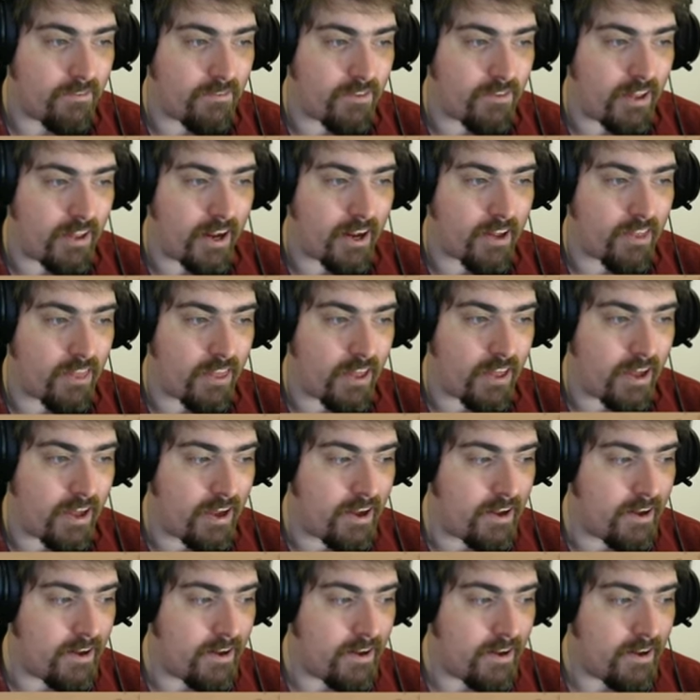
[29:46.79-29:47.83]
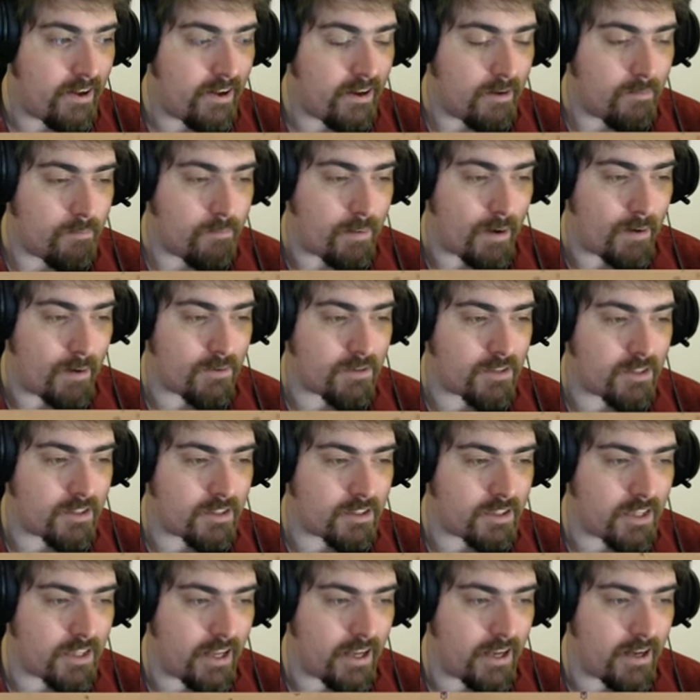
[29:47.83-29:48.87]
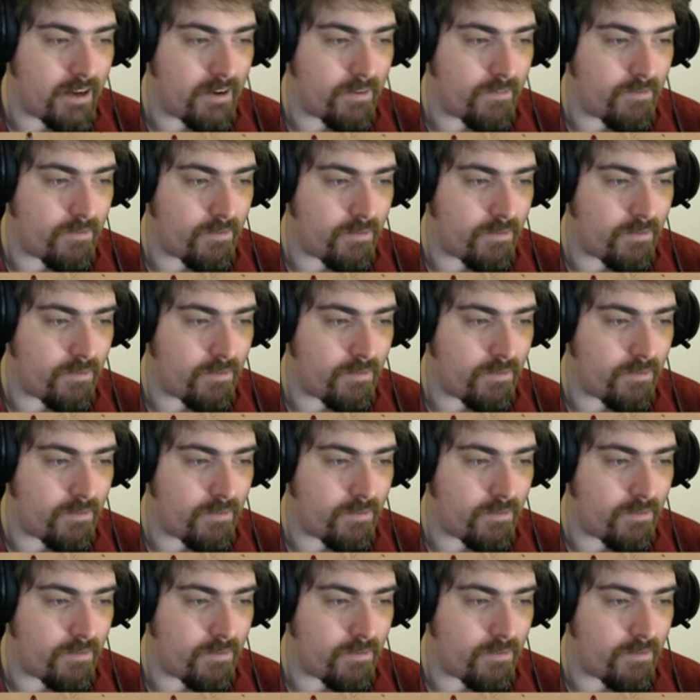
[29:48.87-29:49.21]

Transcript: Flak there, bounces there.